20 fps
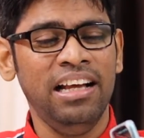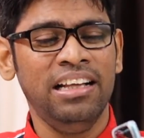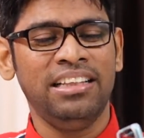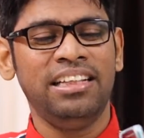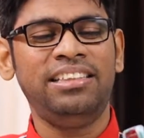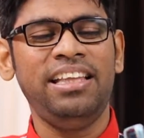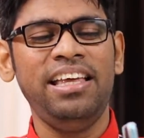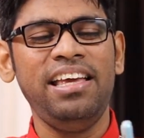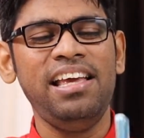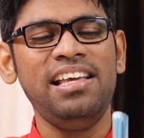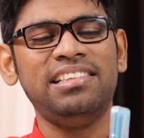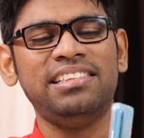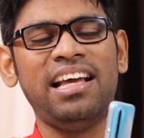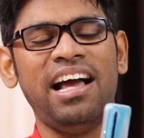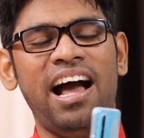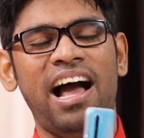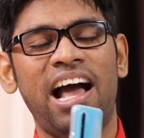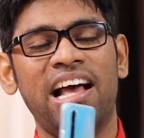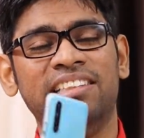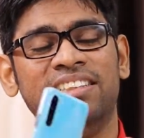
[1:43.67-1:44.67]
The thing is
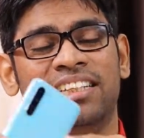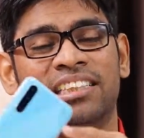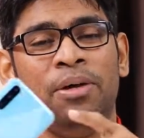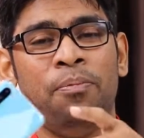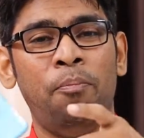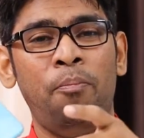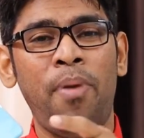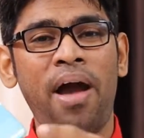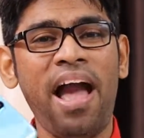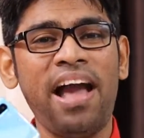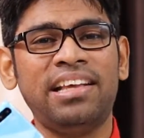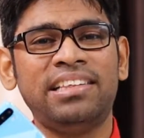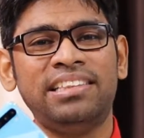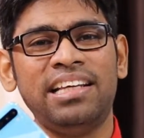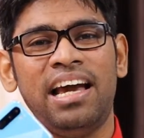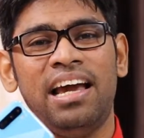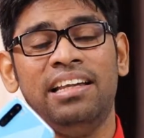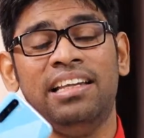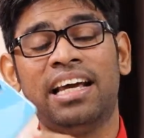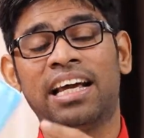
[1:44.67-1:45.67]
guys, at the back
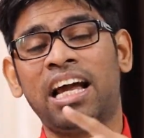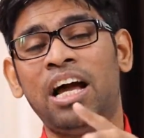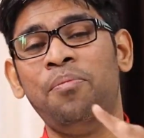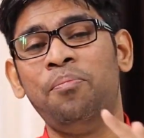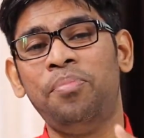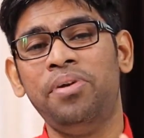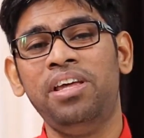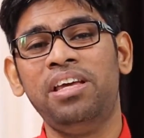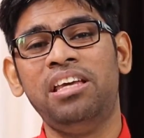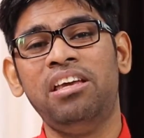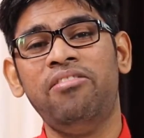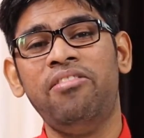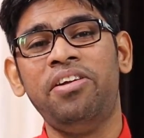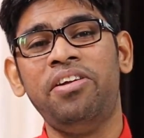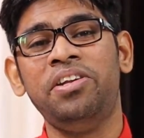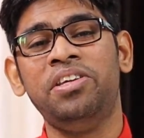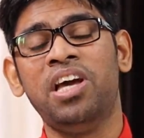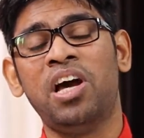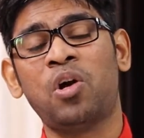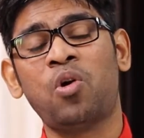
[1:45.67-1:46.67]
side the company
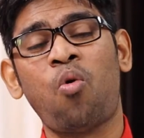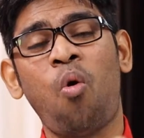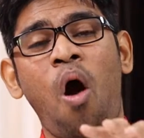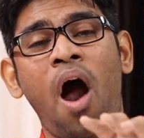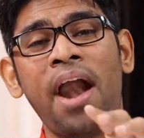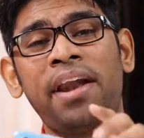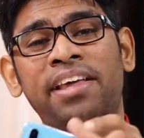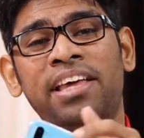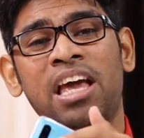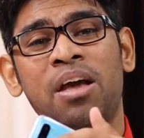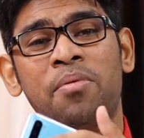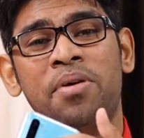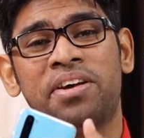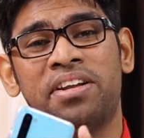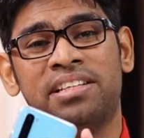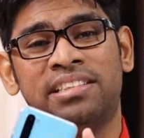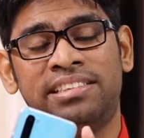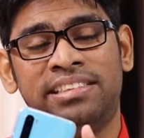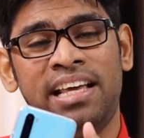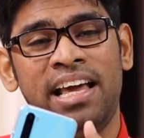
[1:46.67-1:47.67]
given here quad camera
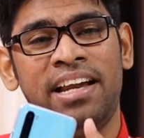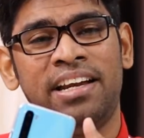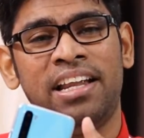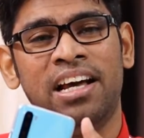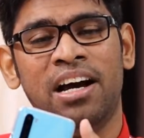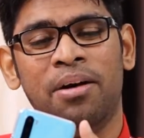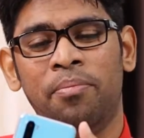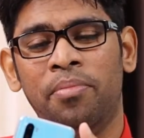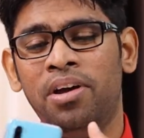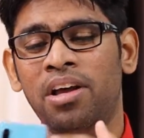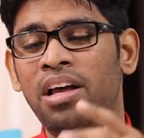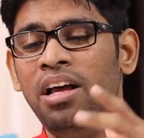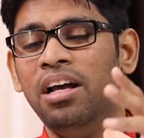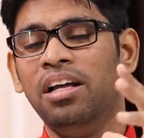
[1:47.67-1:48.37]
setup.